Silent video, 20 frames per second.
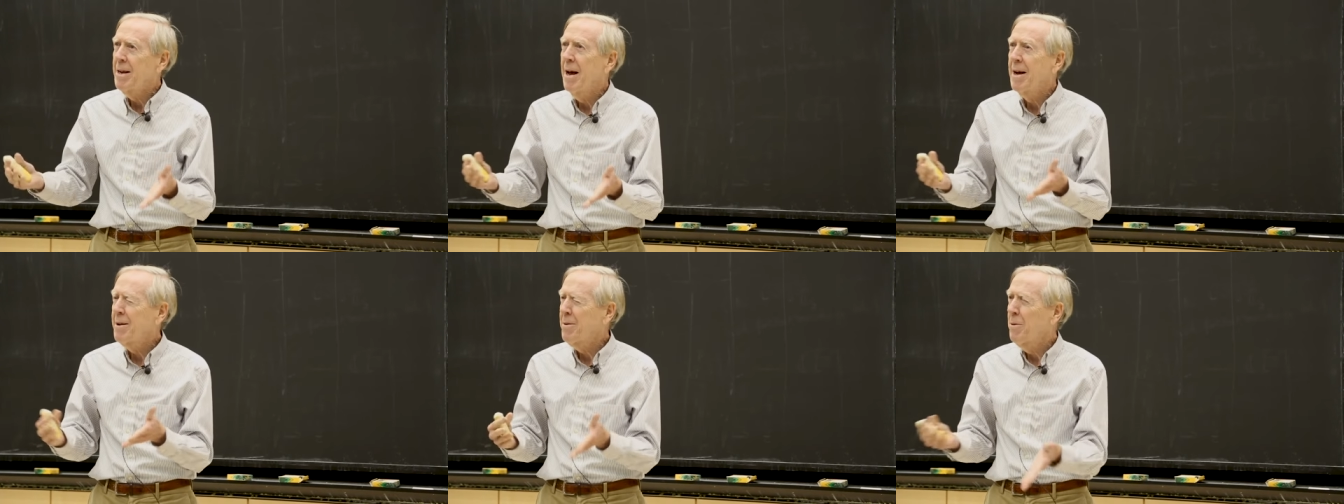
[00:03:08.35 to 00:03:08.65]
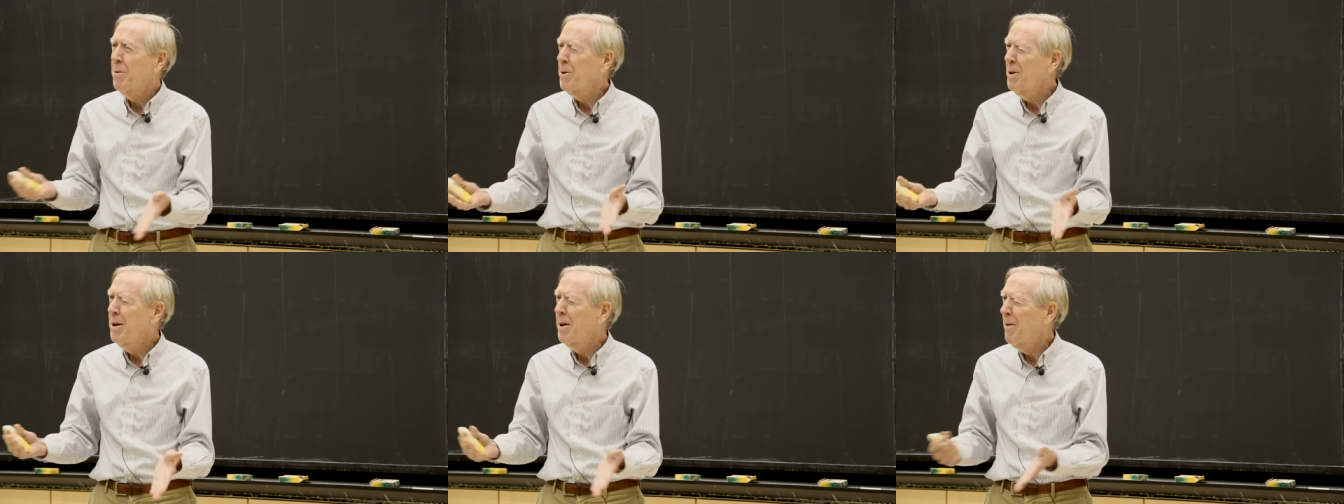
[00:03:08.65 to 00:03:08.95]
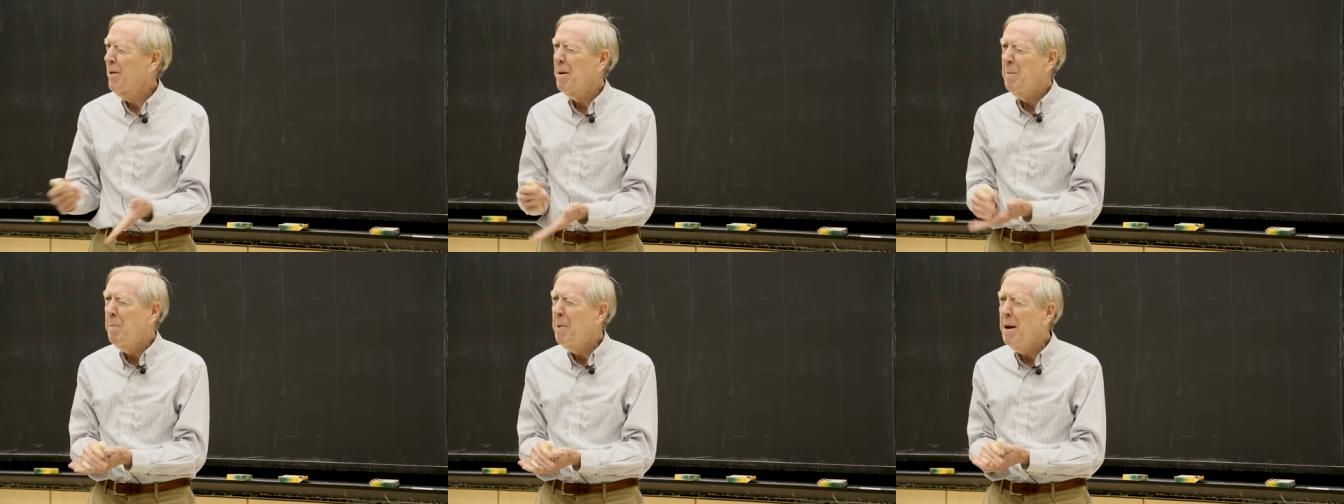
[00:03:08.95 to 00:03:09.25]
like
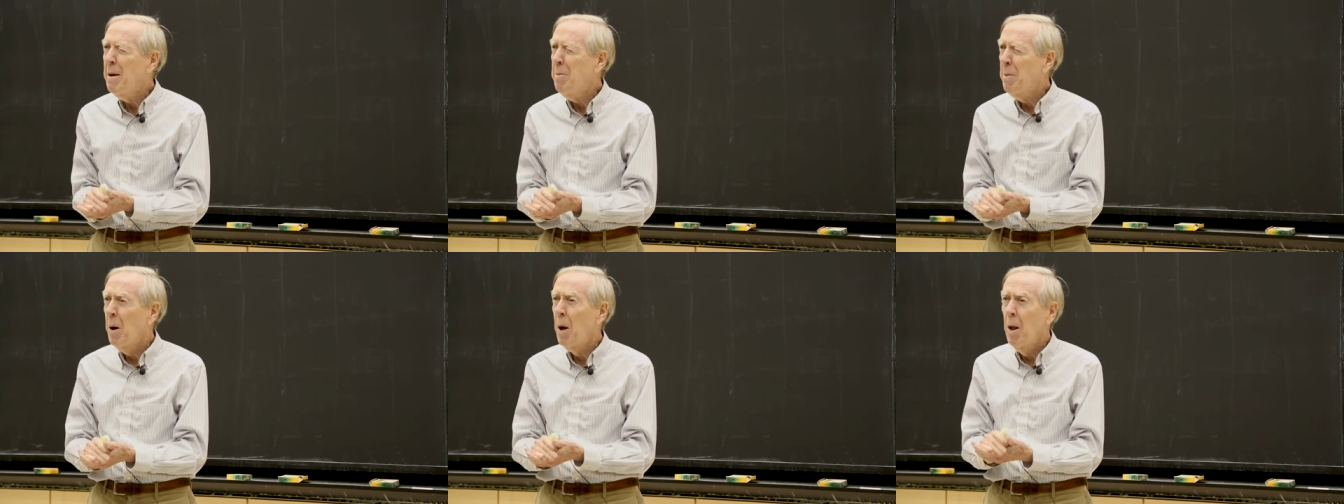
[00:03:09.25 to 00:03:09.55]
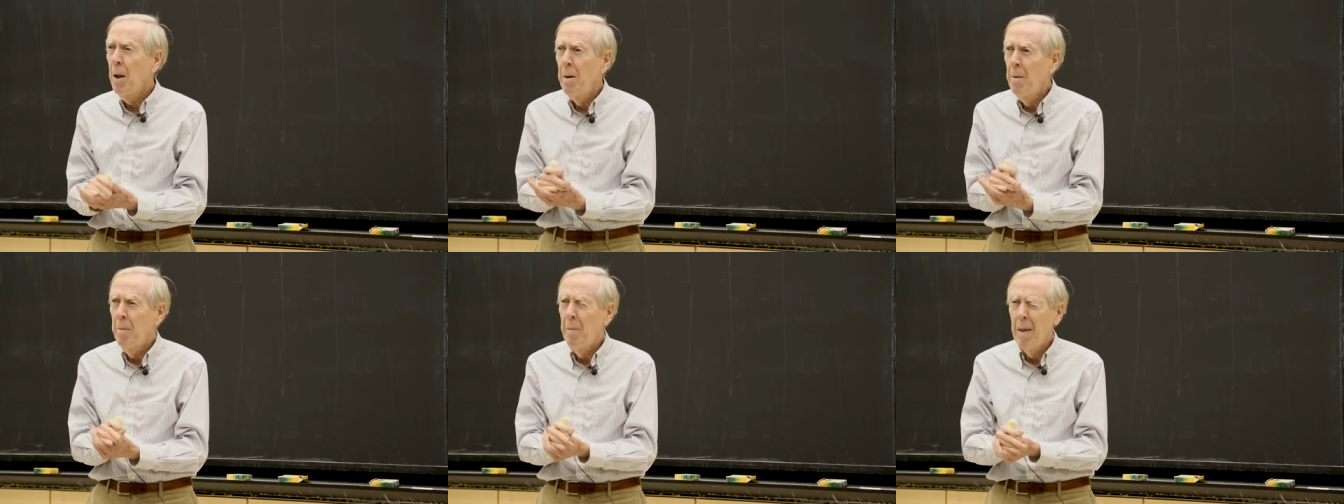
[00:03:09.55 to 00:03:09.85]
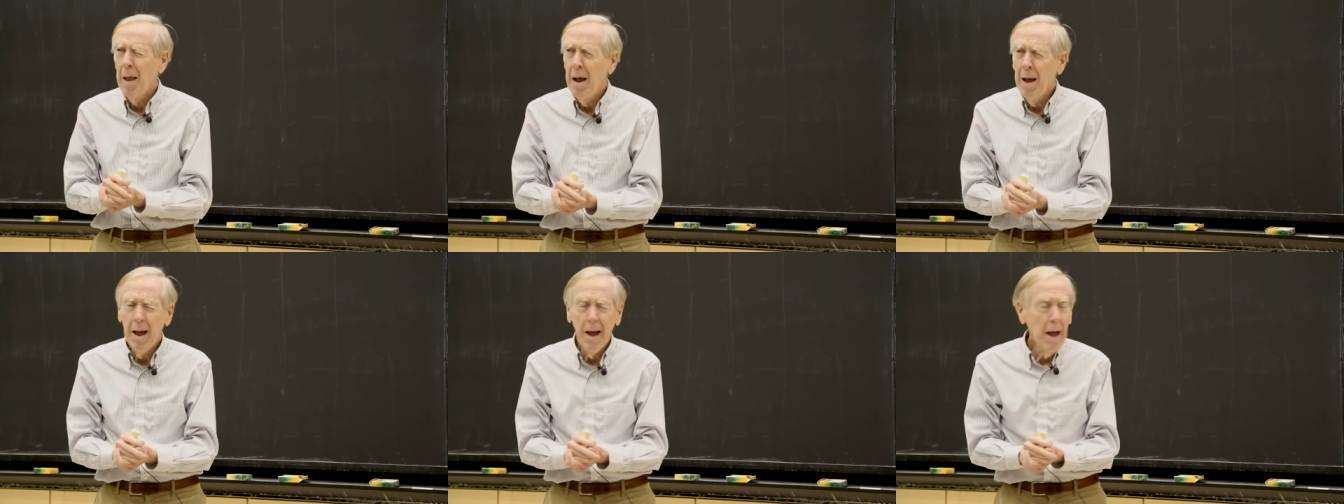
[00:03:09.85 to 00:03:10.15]
ordinary people.
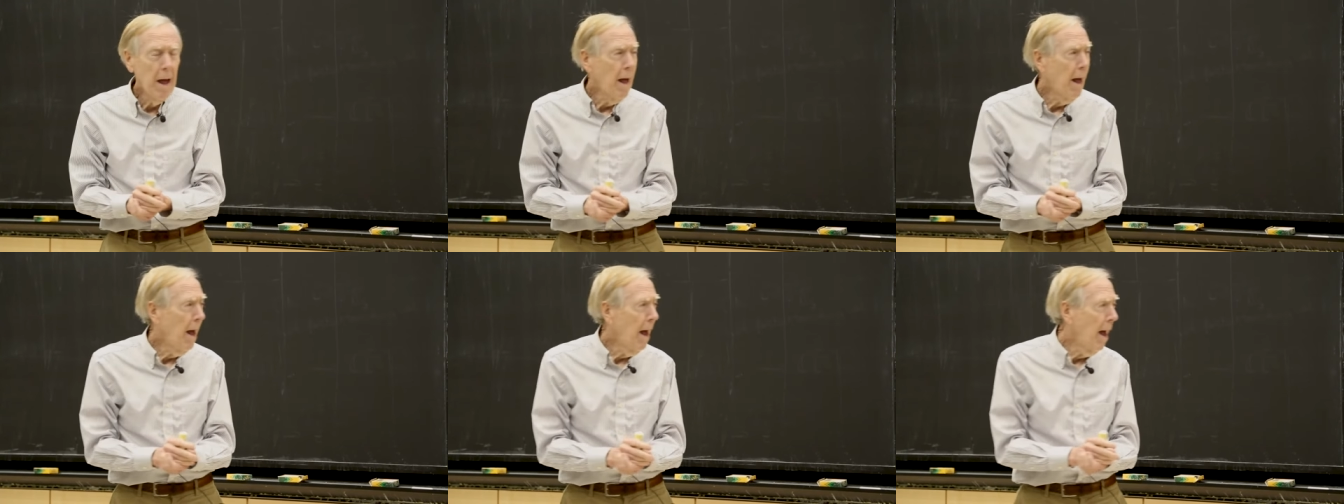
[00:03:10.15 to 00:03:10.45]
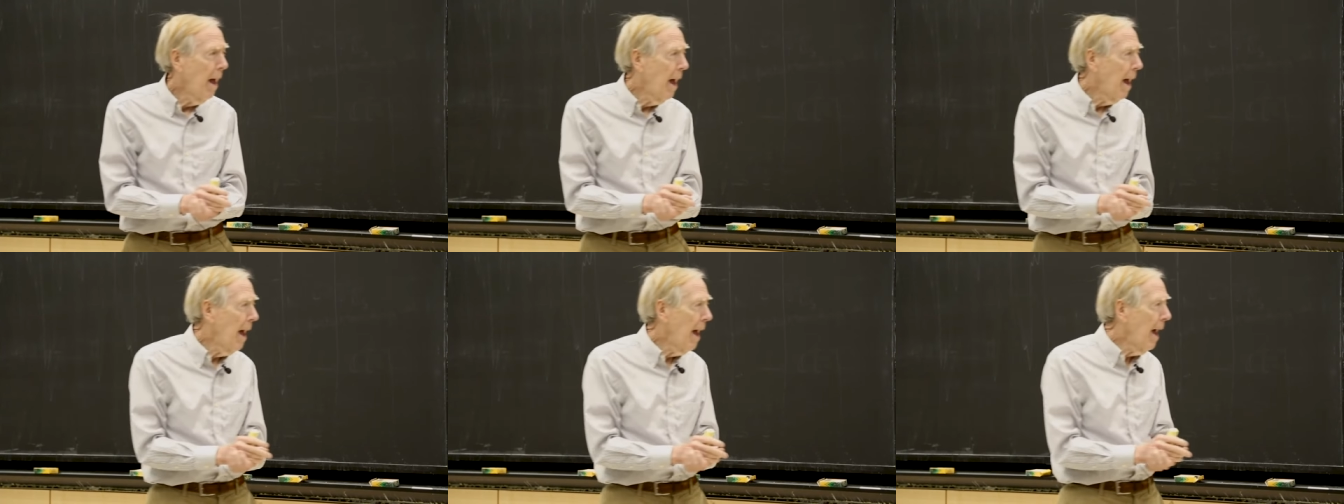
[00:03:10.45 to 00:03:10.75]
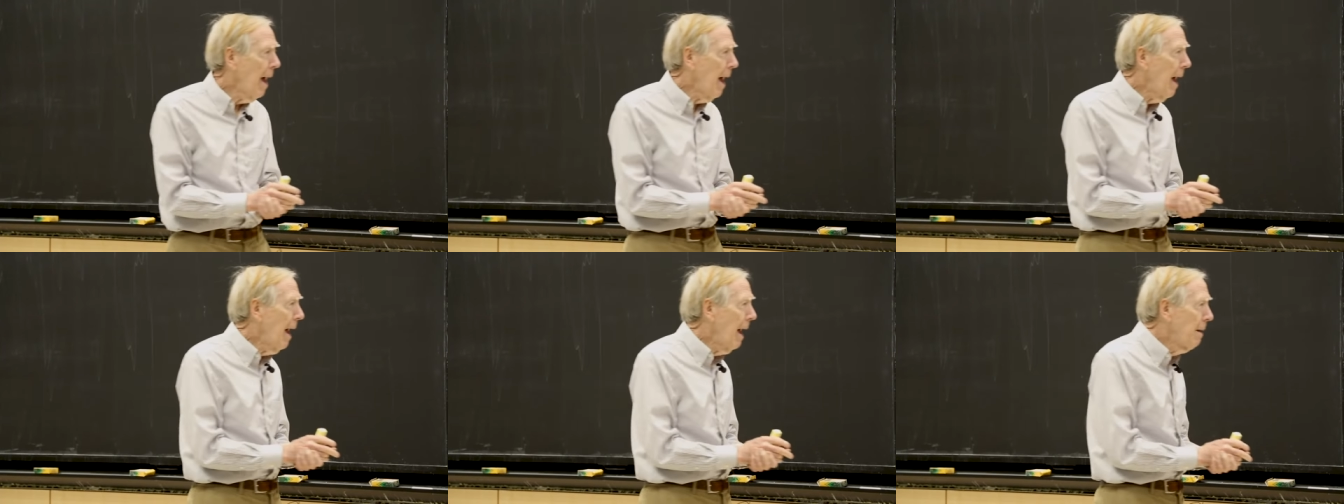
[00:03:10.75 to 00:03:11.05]

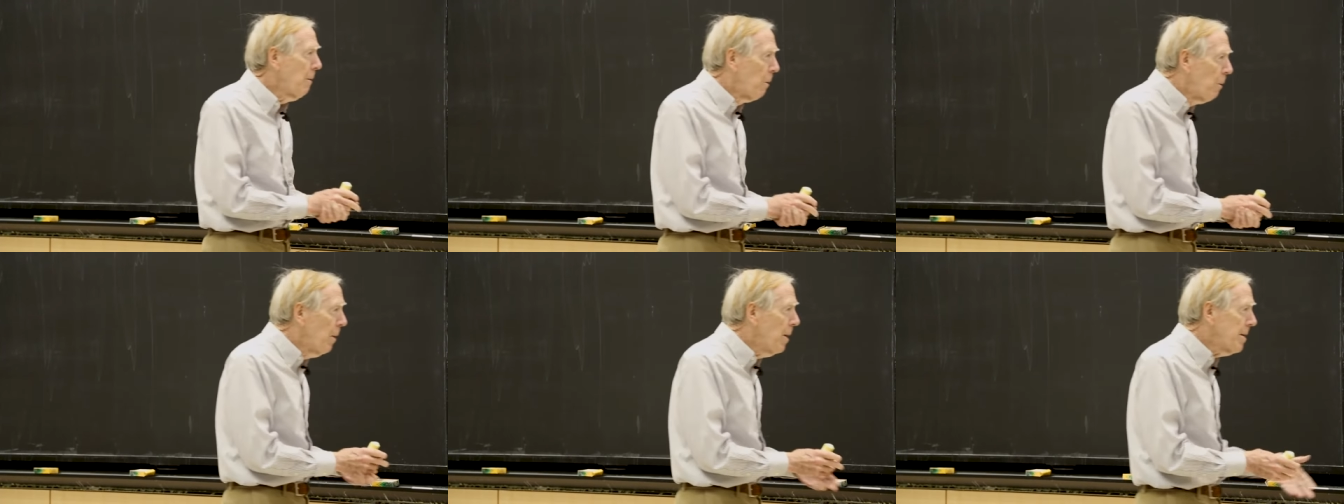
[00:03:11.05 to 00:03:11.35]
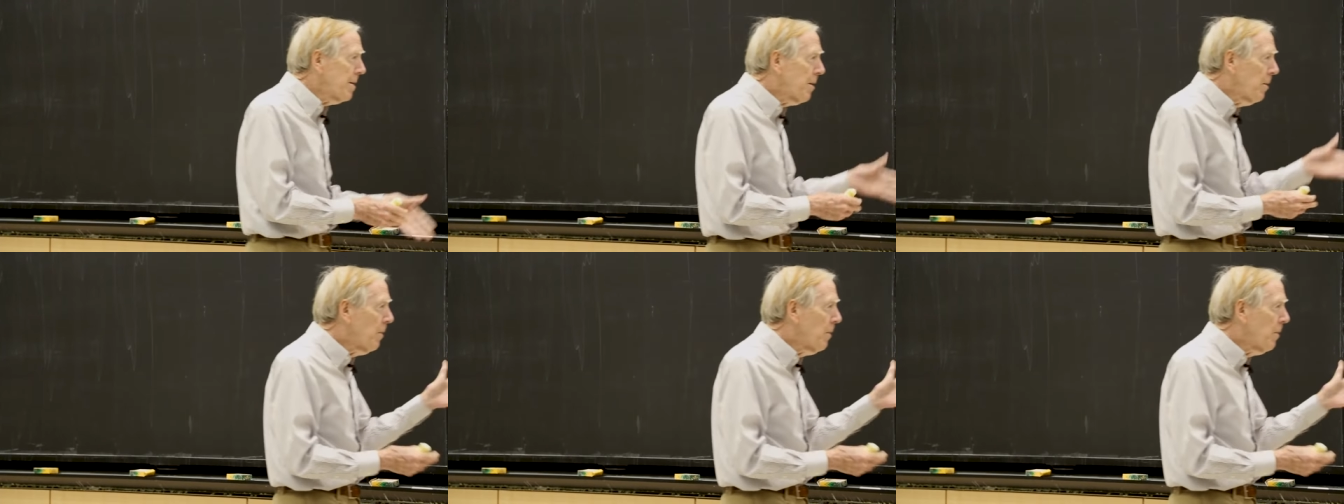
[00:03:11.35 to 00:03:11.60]
And what